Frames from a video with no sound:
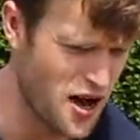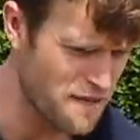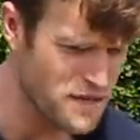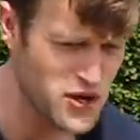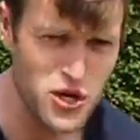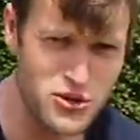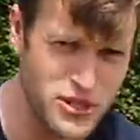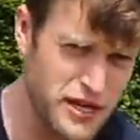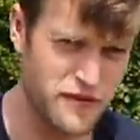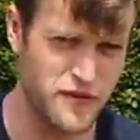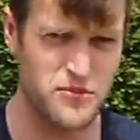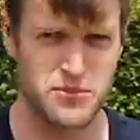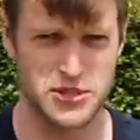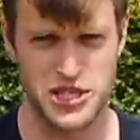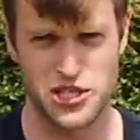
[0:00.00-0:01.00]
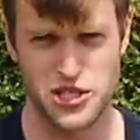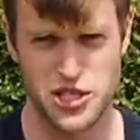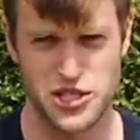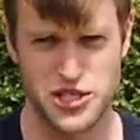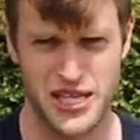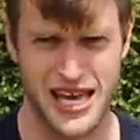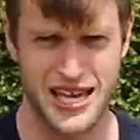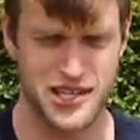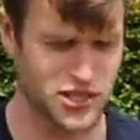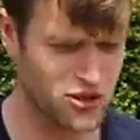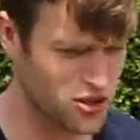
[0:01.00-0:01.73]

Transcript: a few different positions and it's